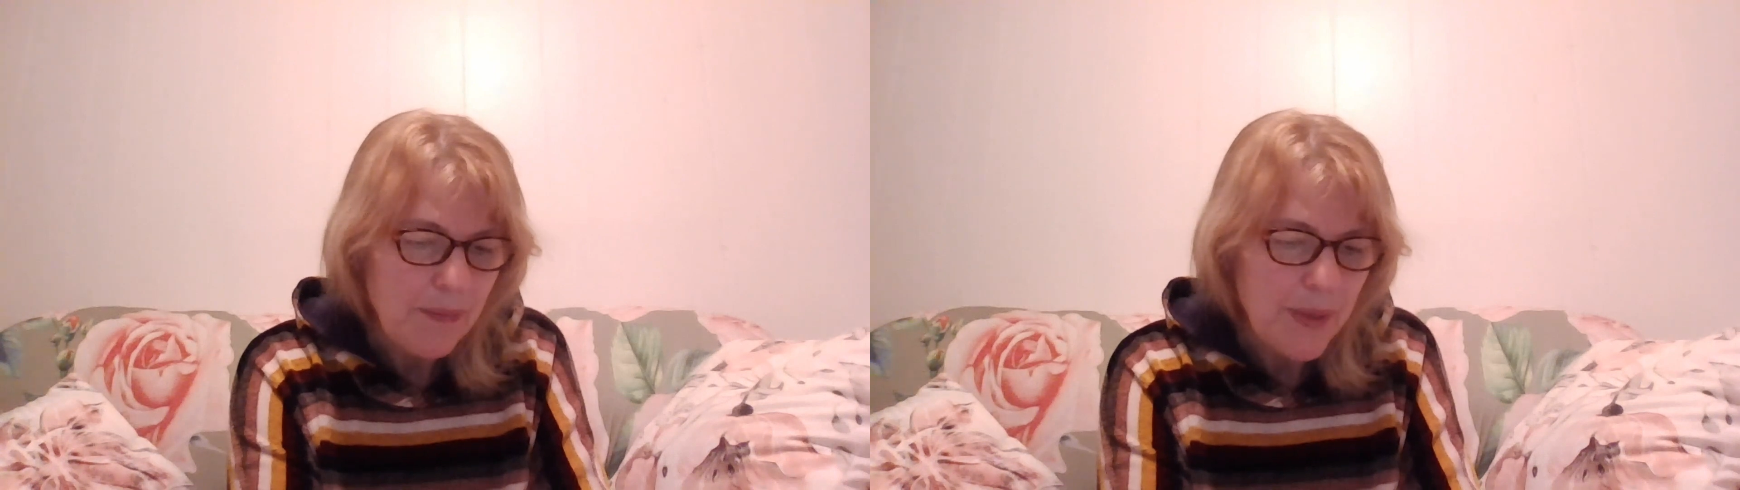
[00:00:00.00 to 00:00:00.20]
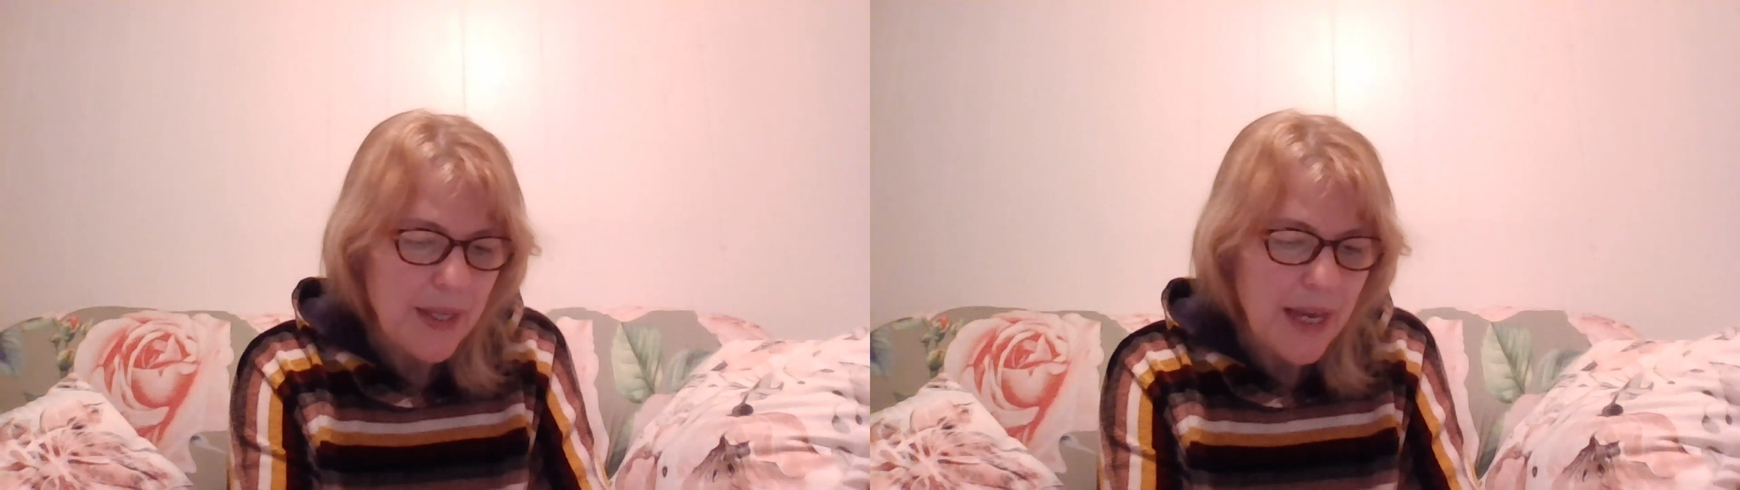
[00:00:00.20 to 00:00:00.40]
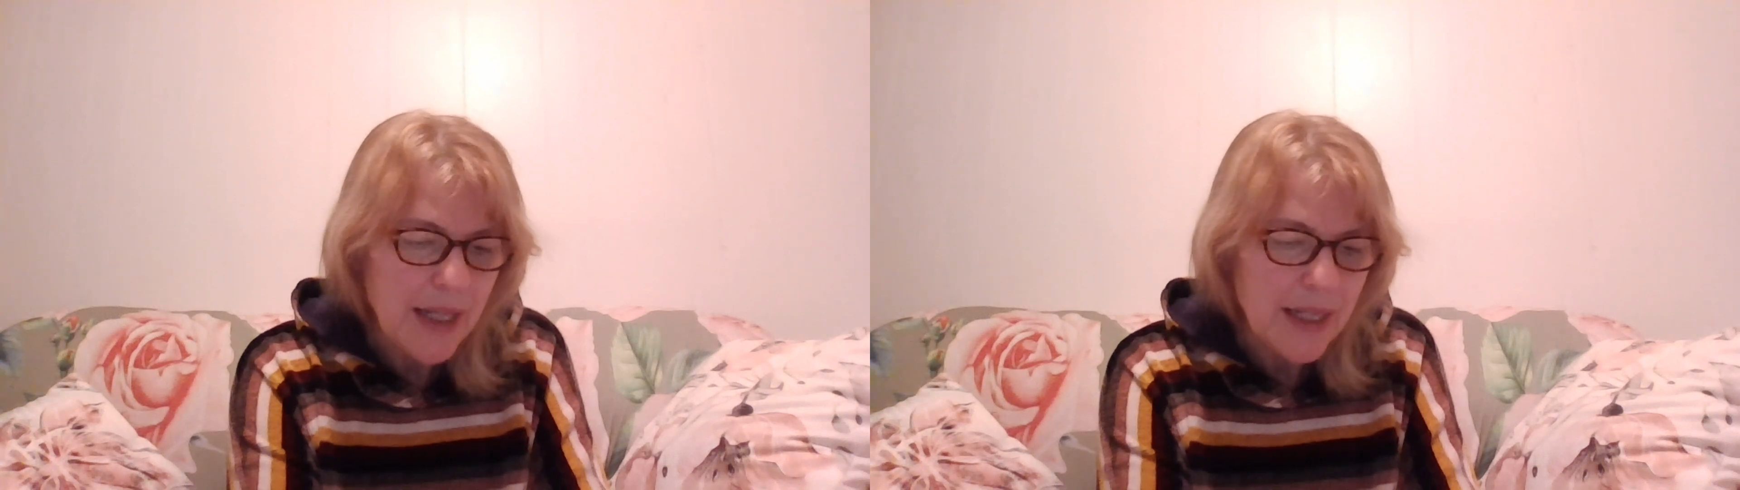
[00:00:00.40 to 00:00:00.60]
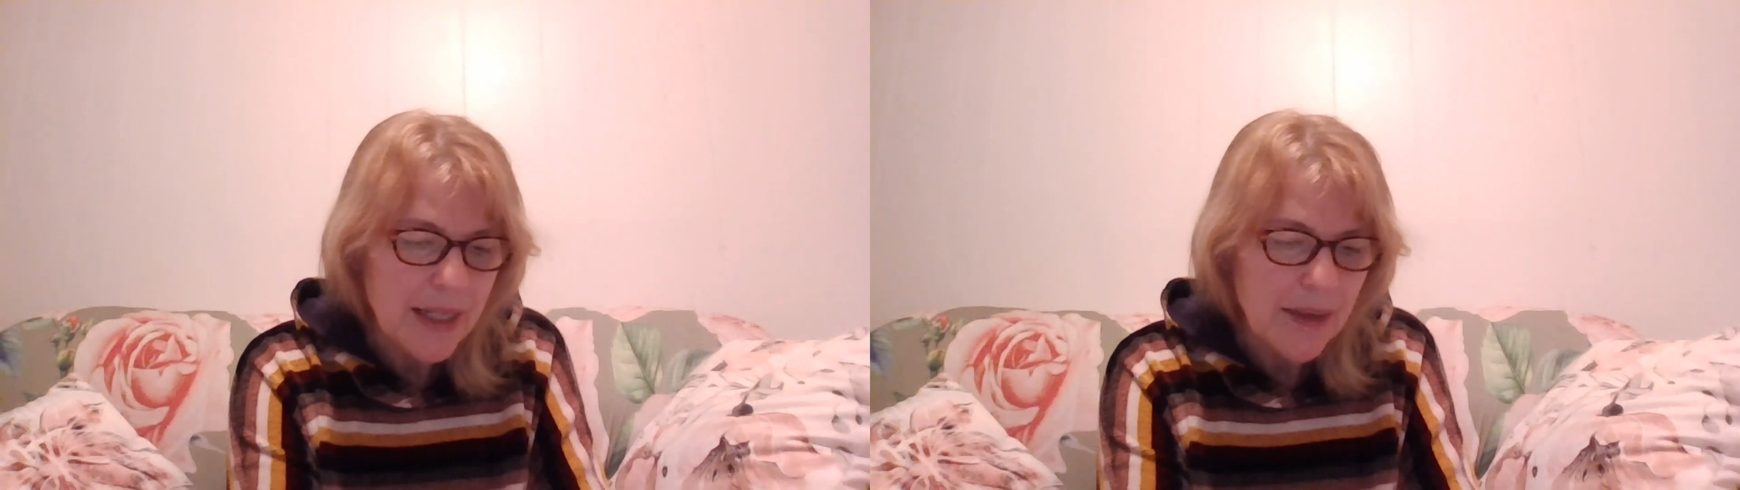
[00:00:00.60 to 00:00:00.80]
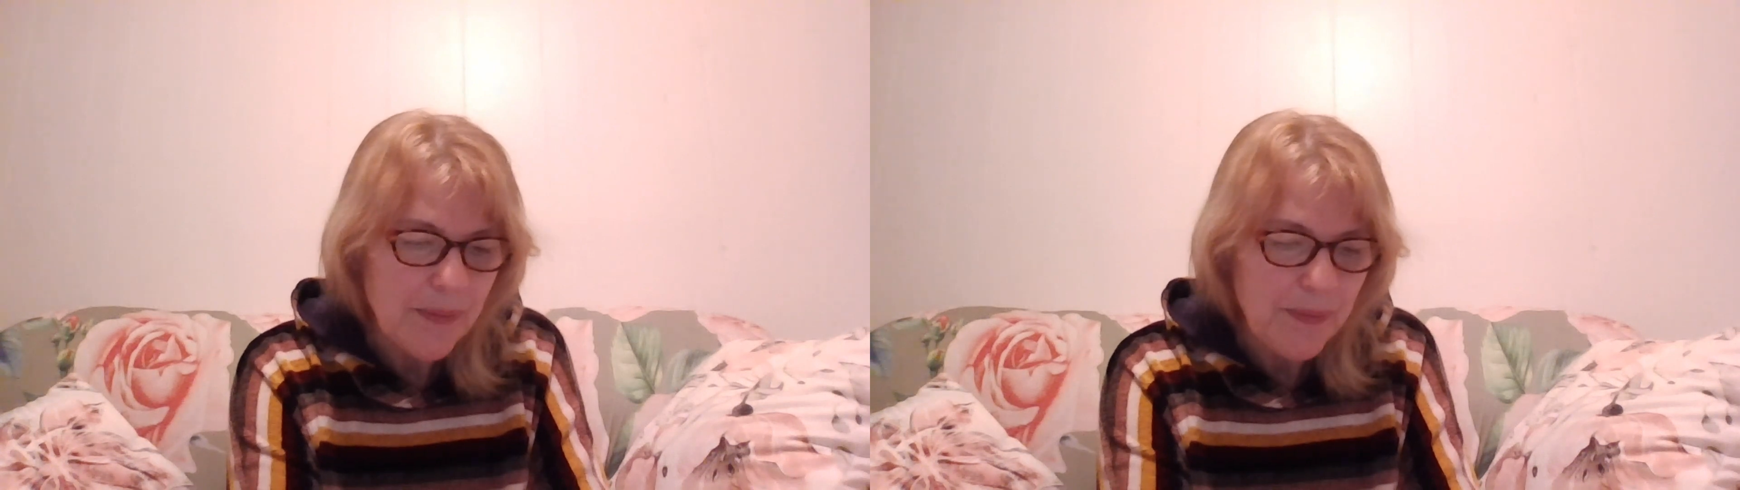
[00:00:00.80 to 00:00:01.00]
But
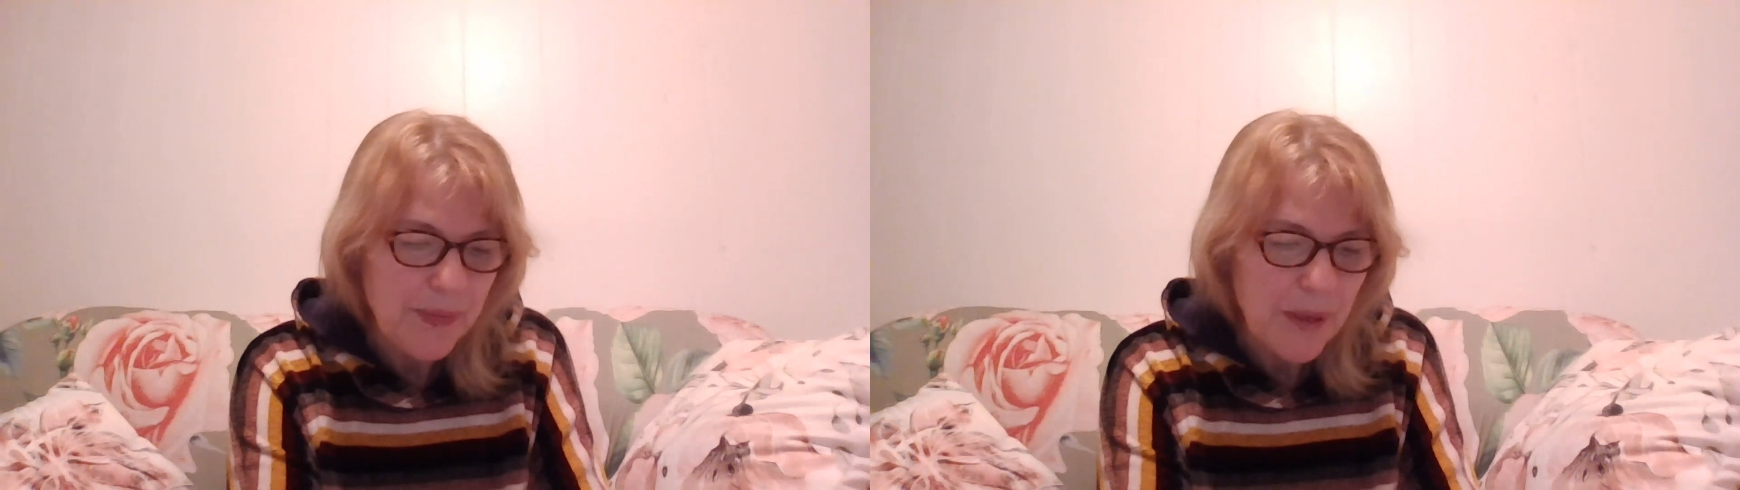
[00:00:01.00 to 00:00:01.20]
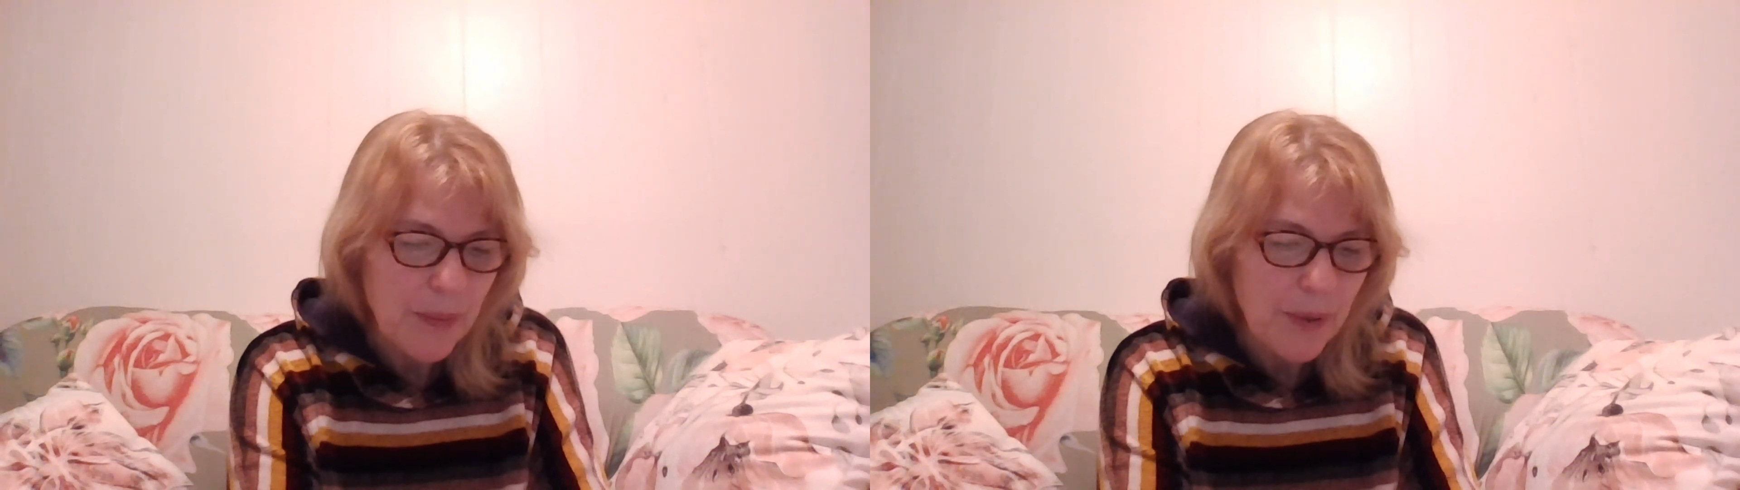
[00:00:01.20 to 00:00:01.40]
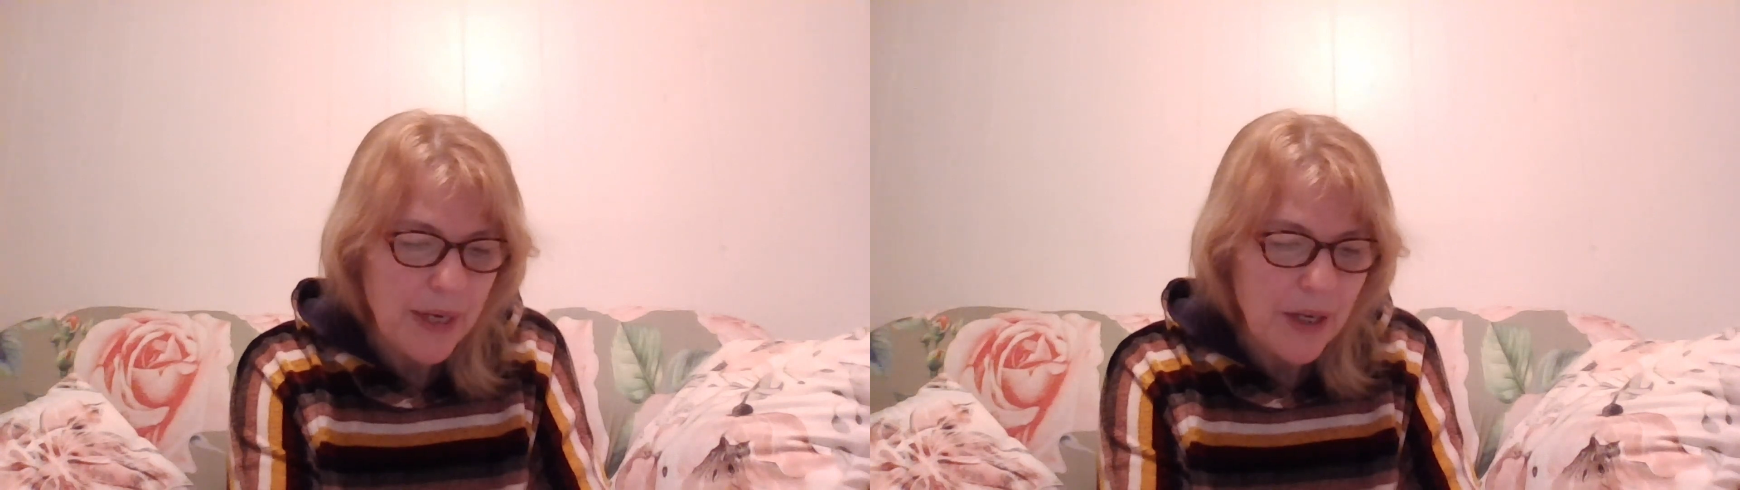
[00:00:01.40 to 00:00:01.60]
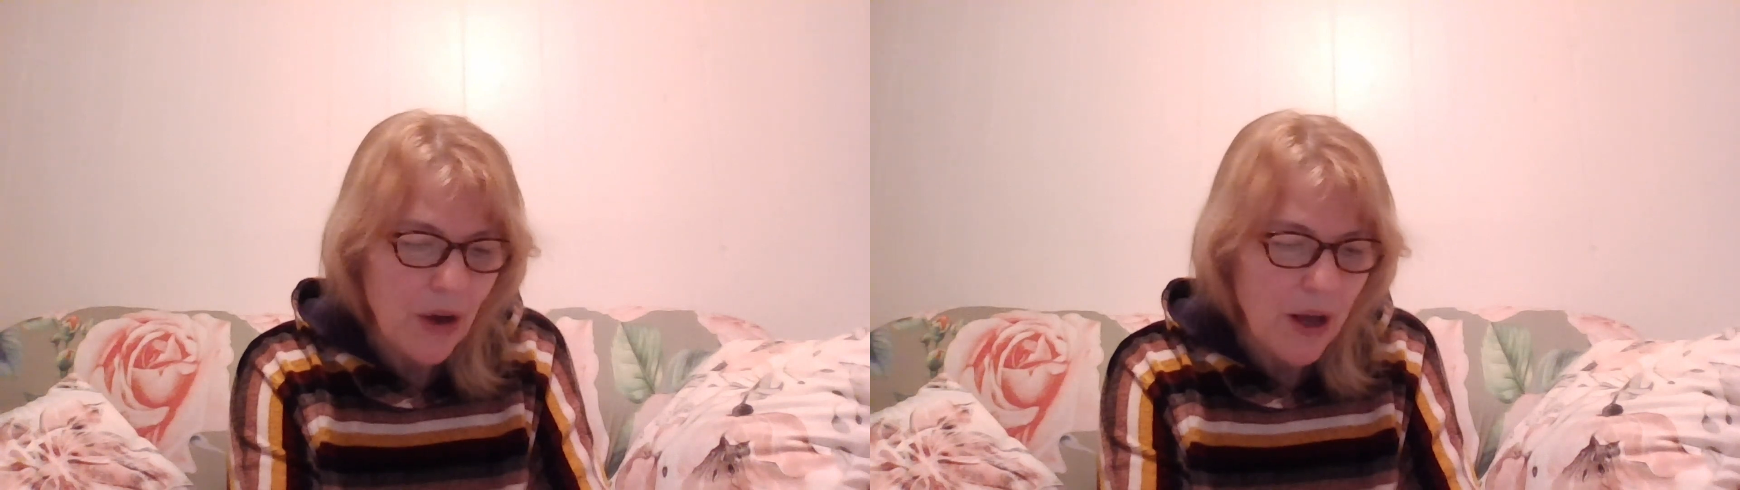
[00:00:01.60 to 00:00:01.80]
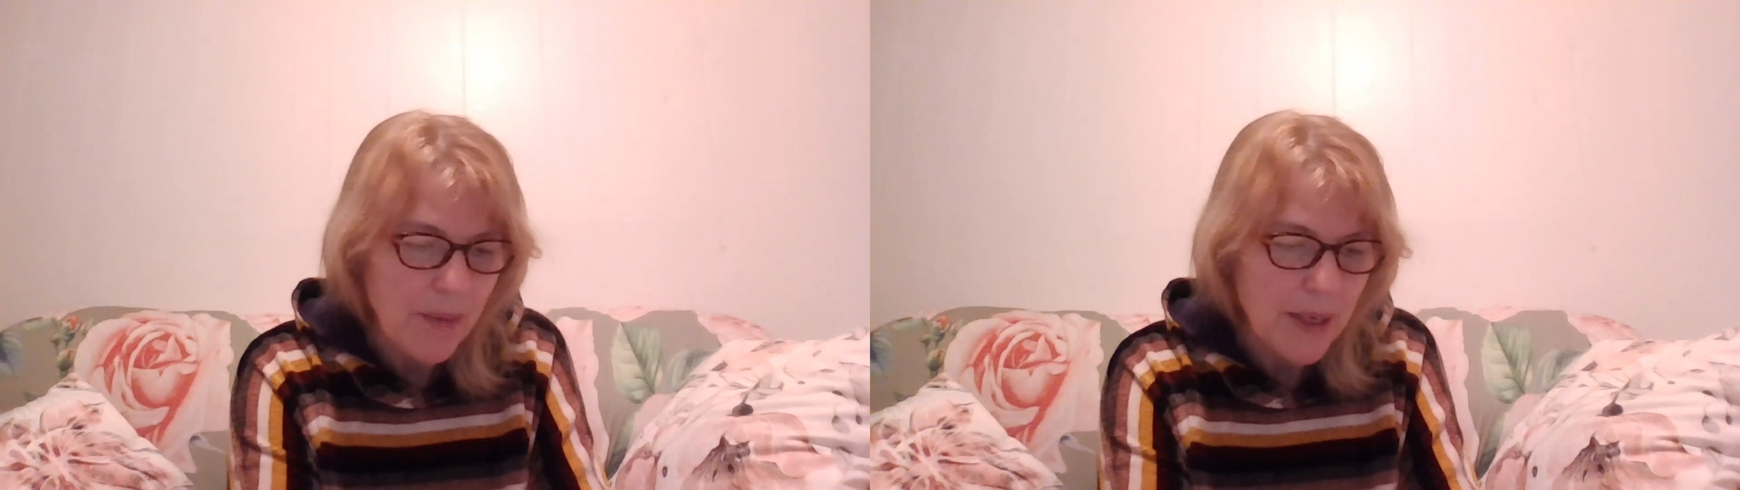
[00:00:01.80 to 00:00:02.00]
that's pretty
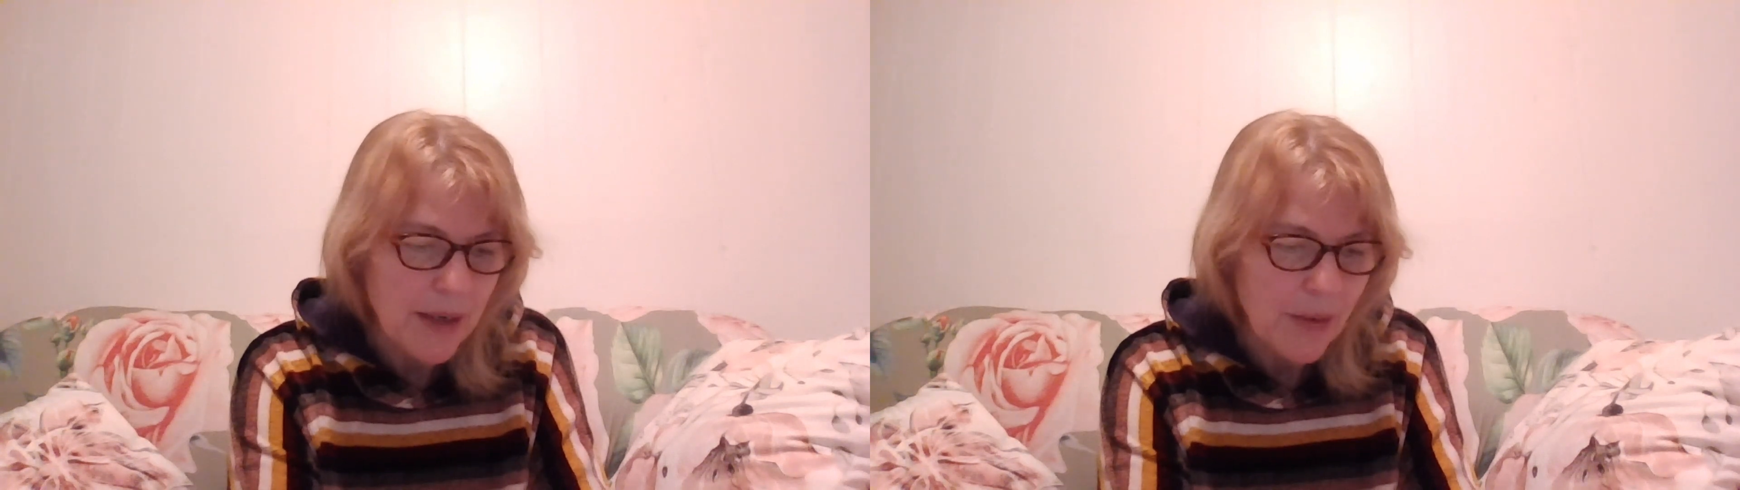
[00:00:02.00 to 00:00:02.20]
common